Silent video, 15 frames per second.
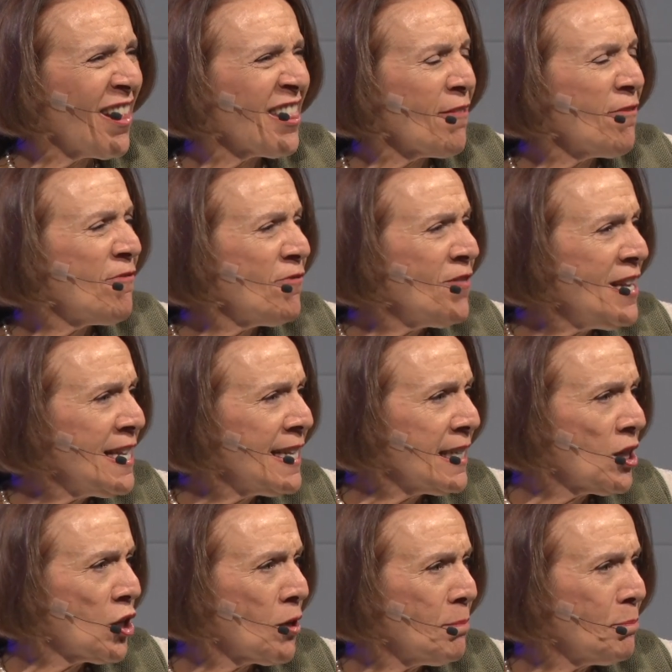the
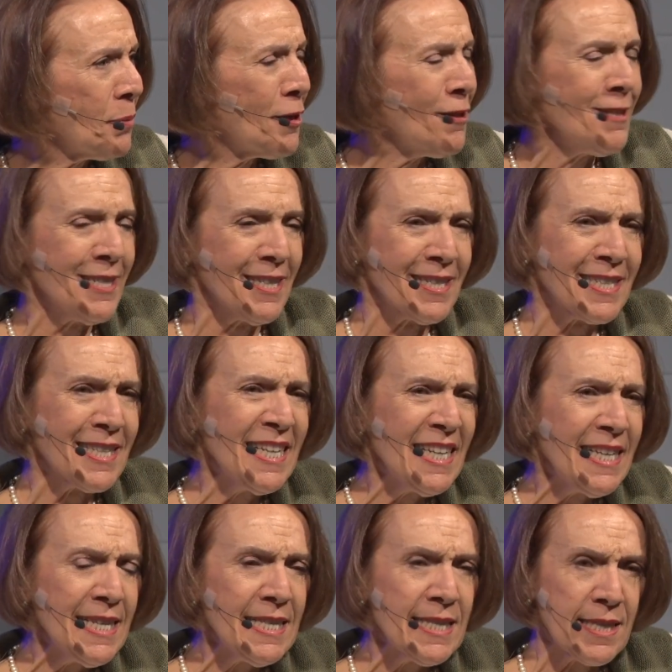feeling component.
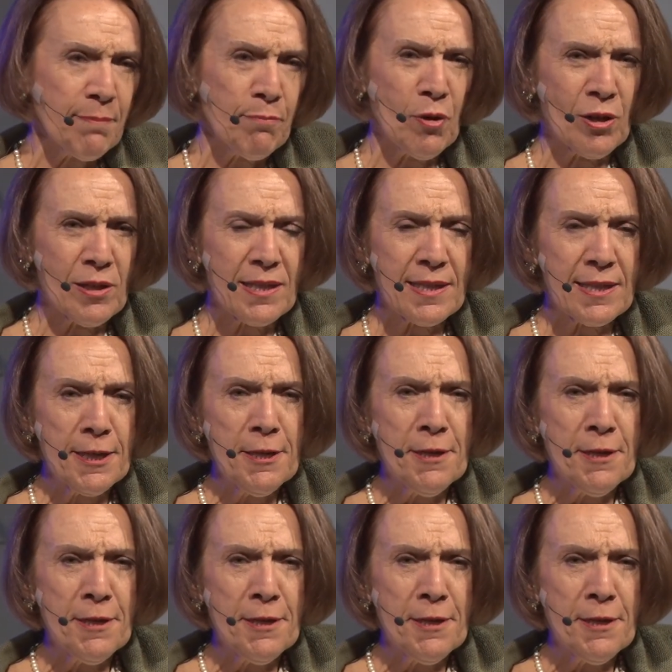He's the boss.